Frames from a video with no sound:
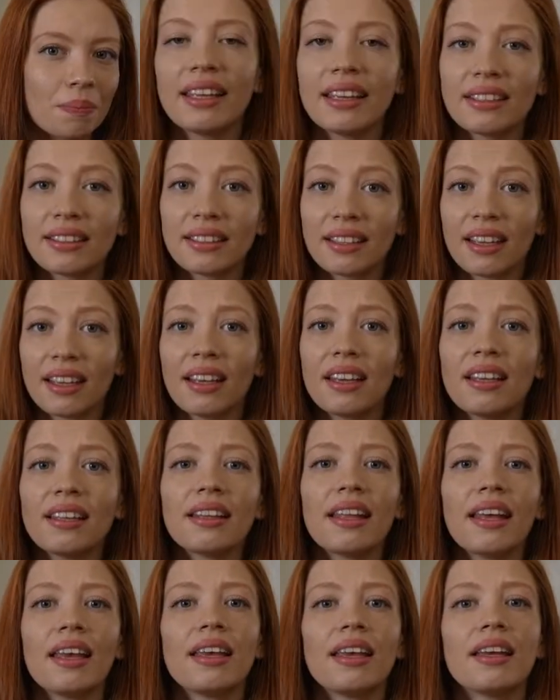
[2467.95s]
They
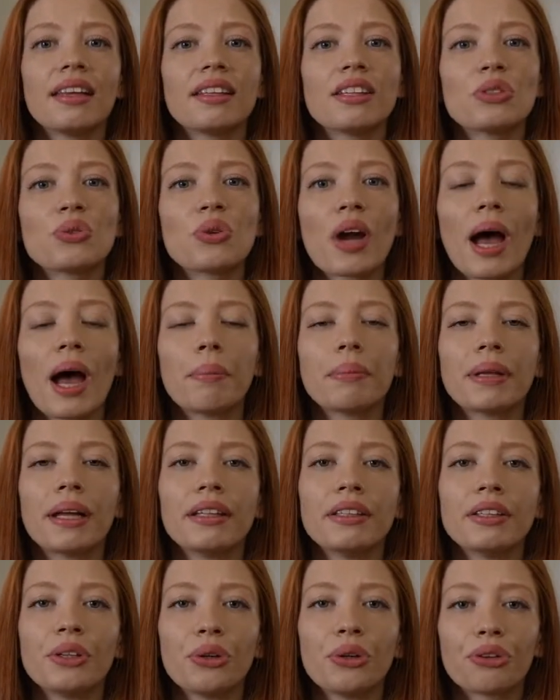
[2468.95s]
sink, they get trapped
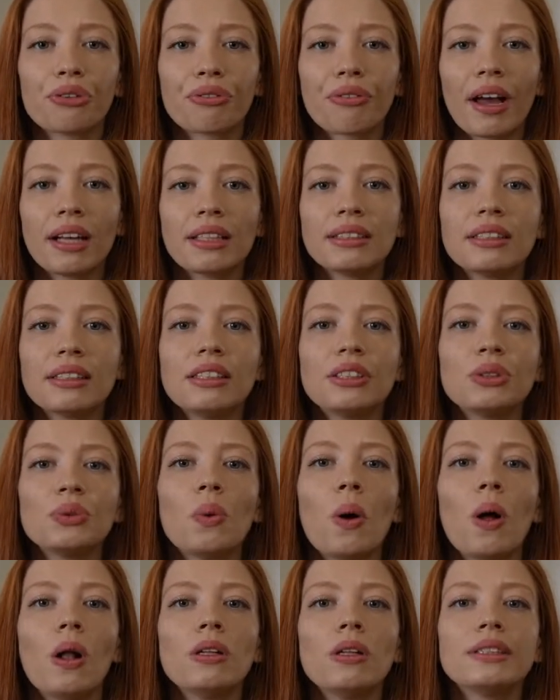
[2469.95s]
under your vessels
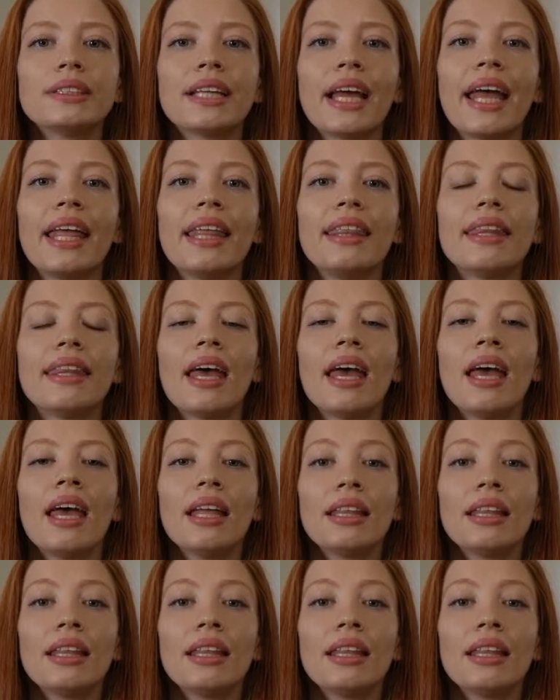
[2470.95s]
walls, and